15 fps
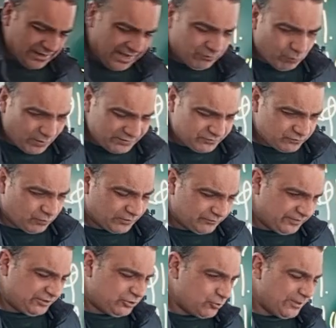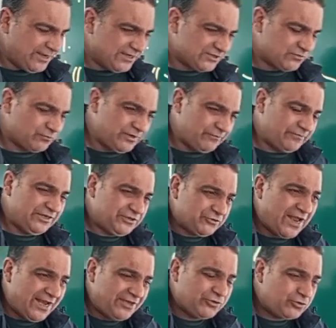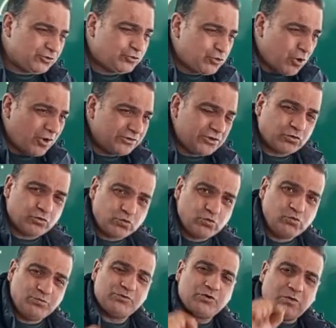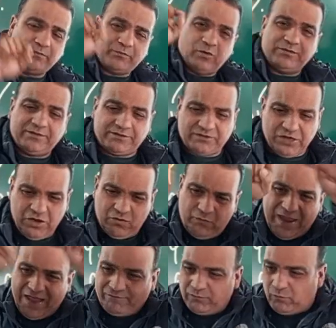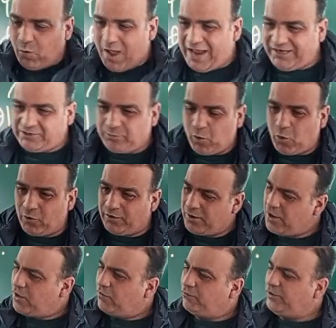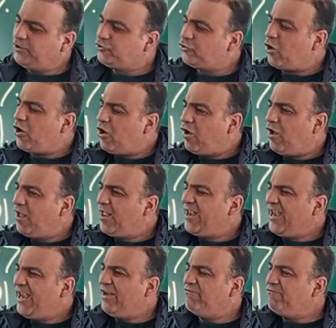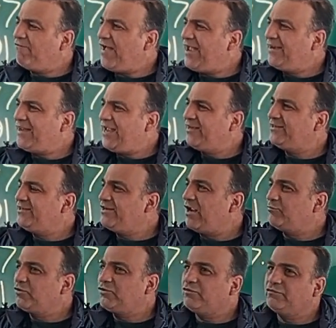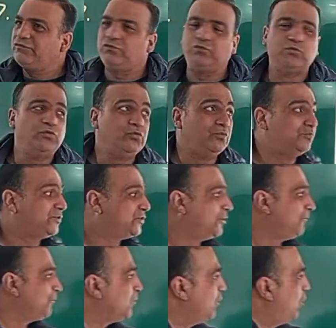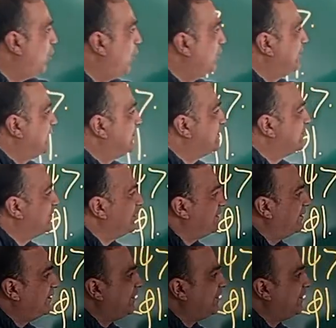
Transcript: and what we do is we try to draw the rooms on this. We have a whiteboard, we draw infinite number of rooms on this